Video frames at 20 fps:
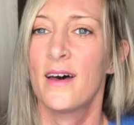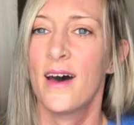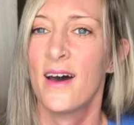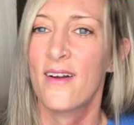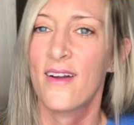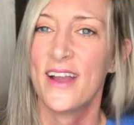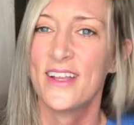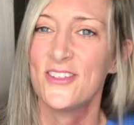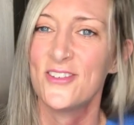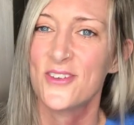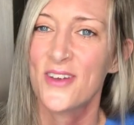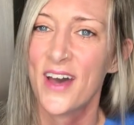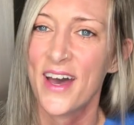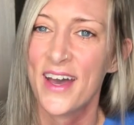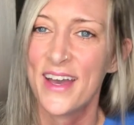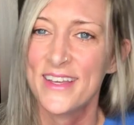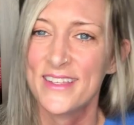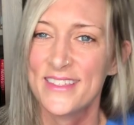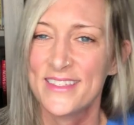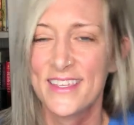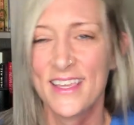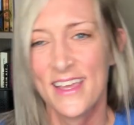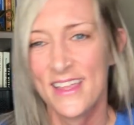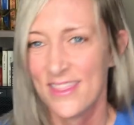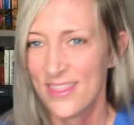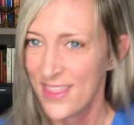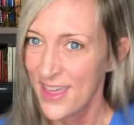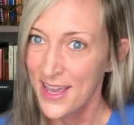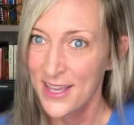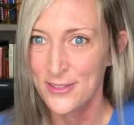All right, you guys,
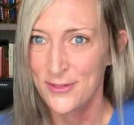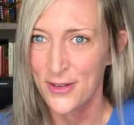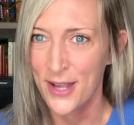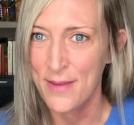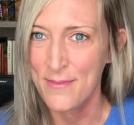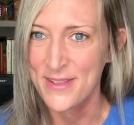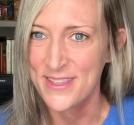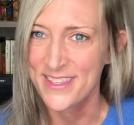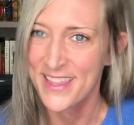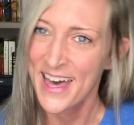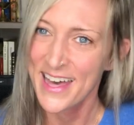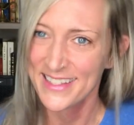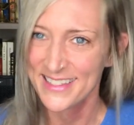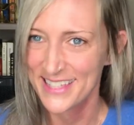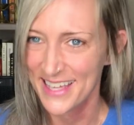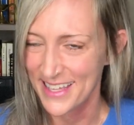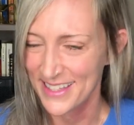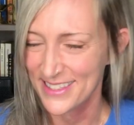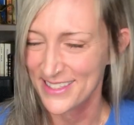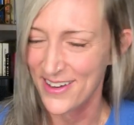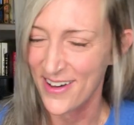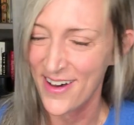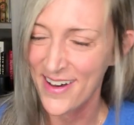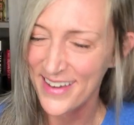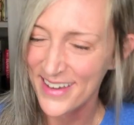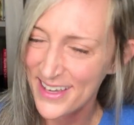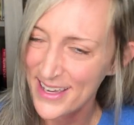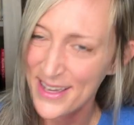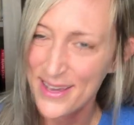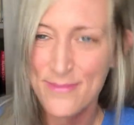thanks for coming to that TED
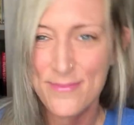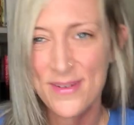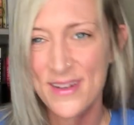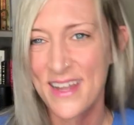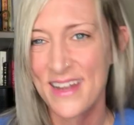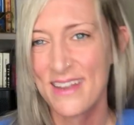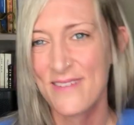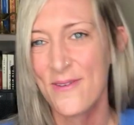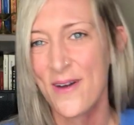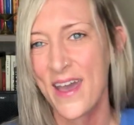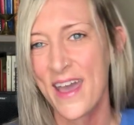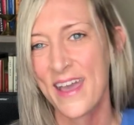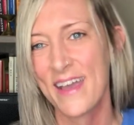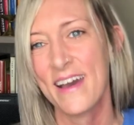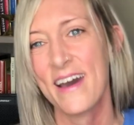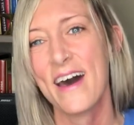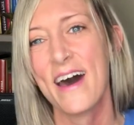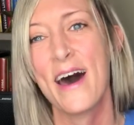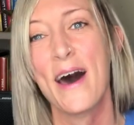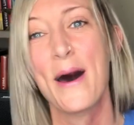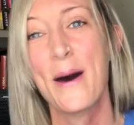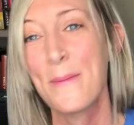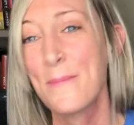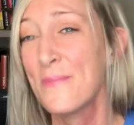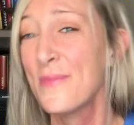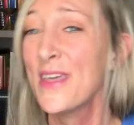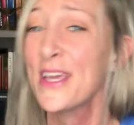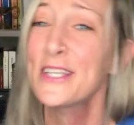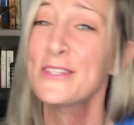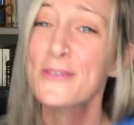Talk. But anyway, um,
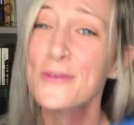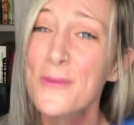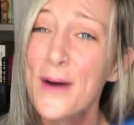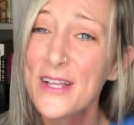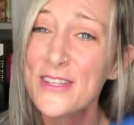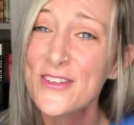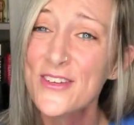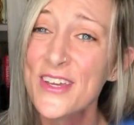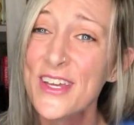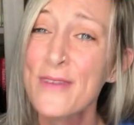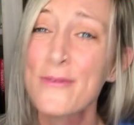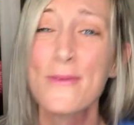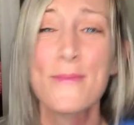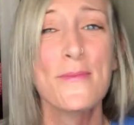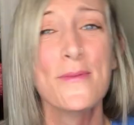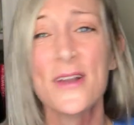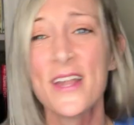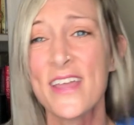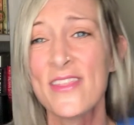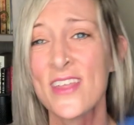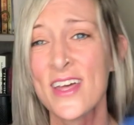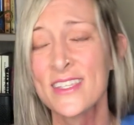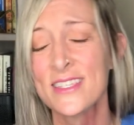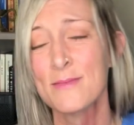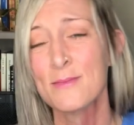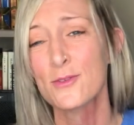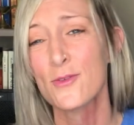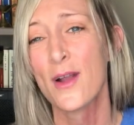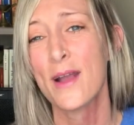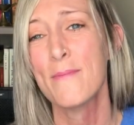thanks for watching. Remember to hit that
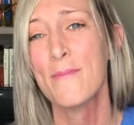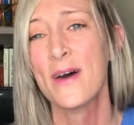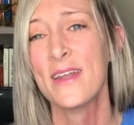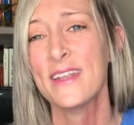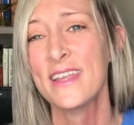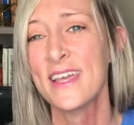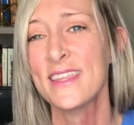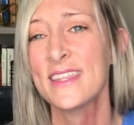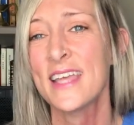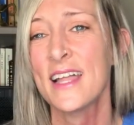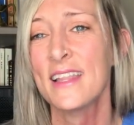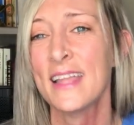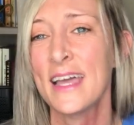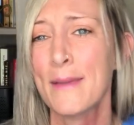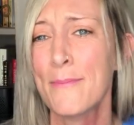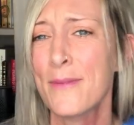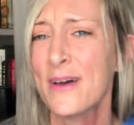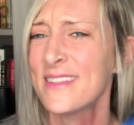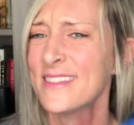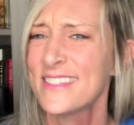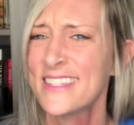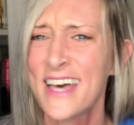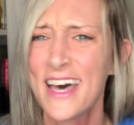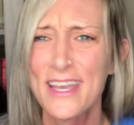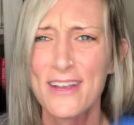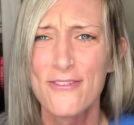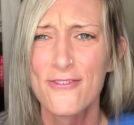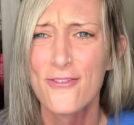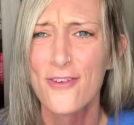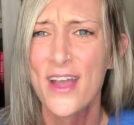subscribe button, hit that like button, tell
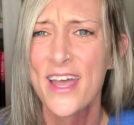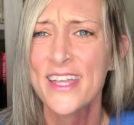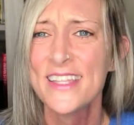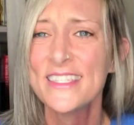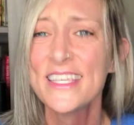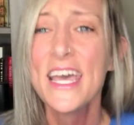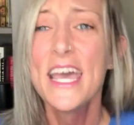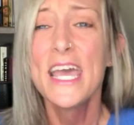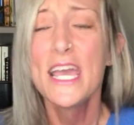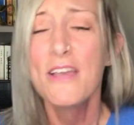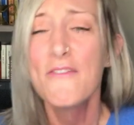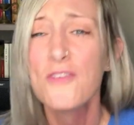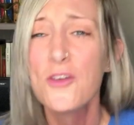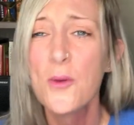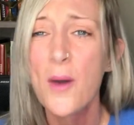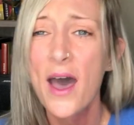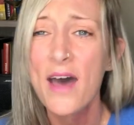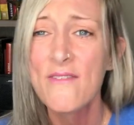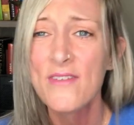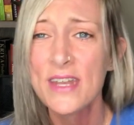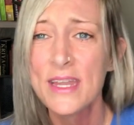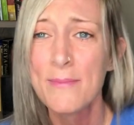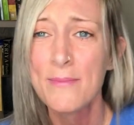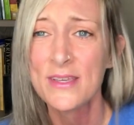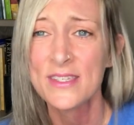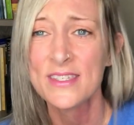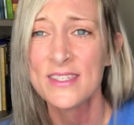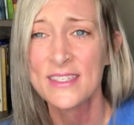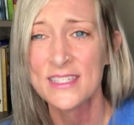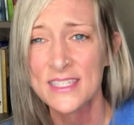your friends. If you have any
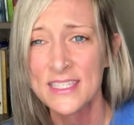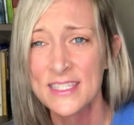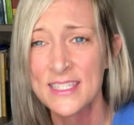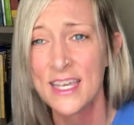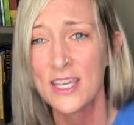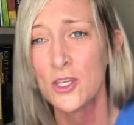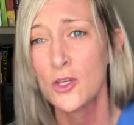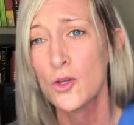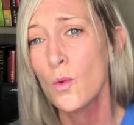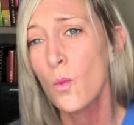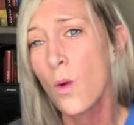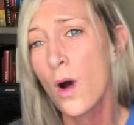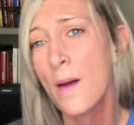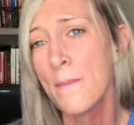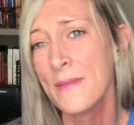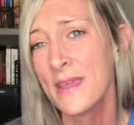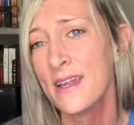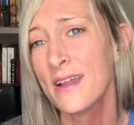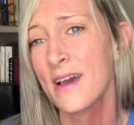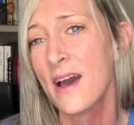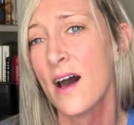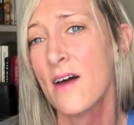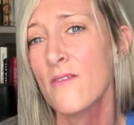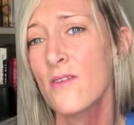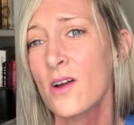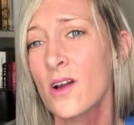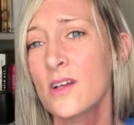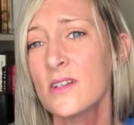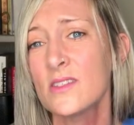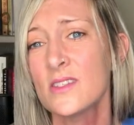businesses that you want me to
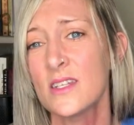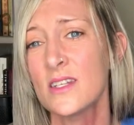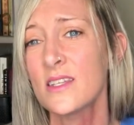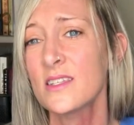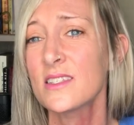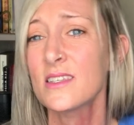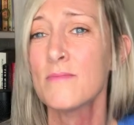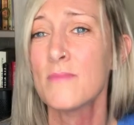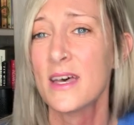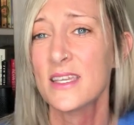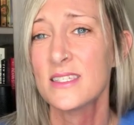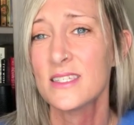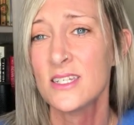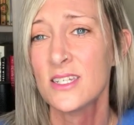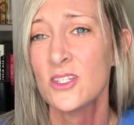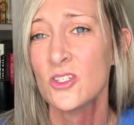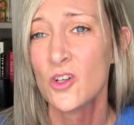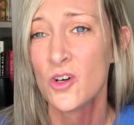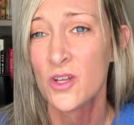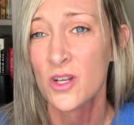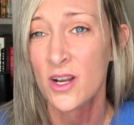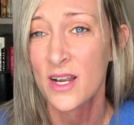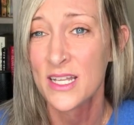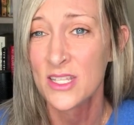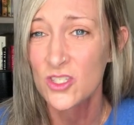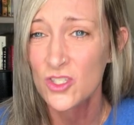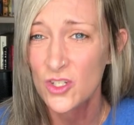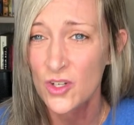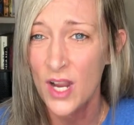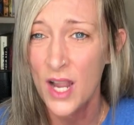cover, send us a message on our
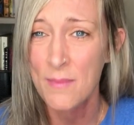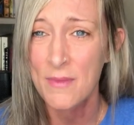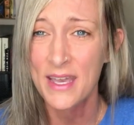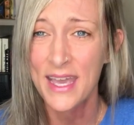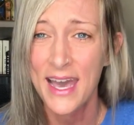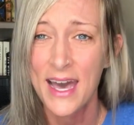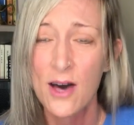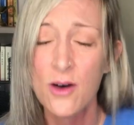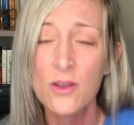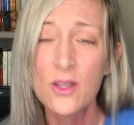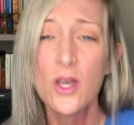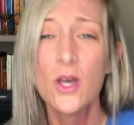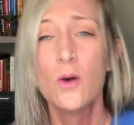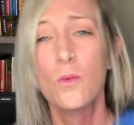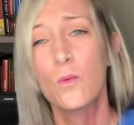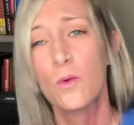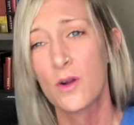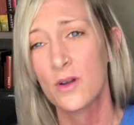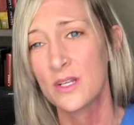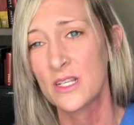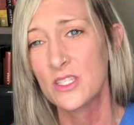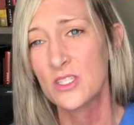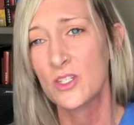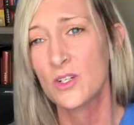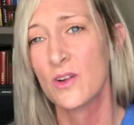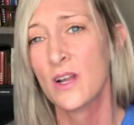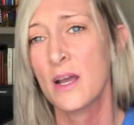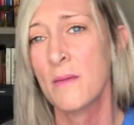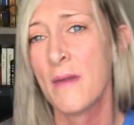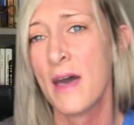Instagram account. We're on
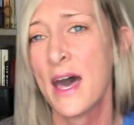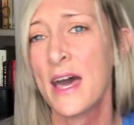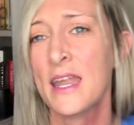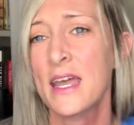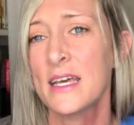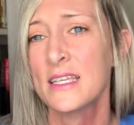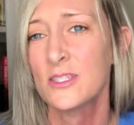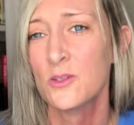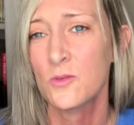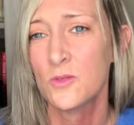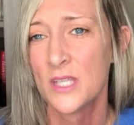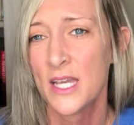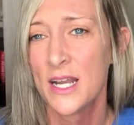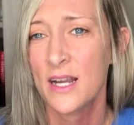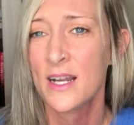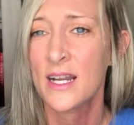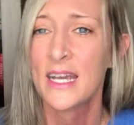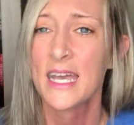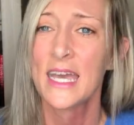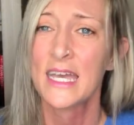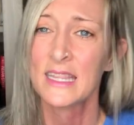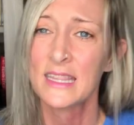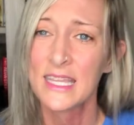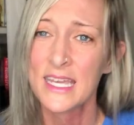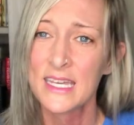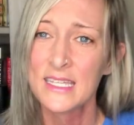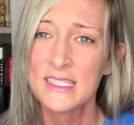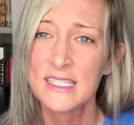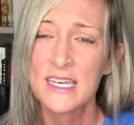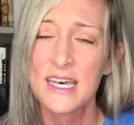Instagram at Esoteric
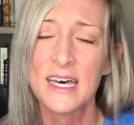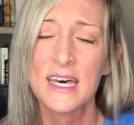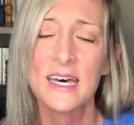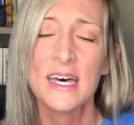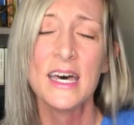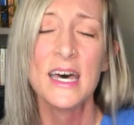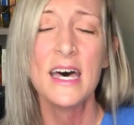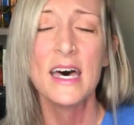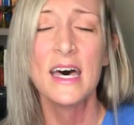Atlanta.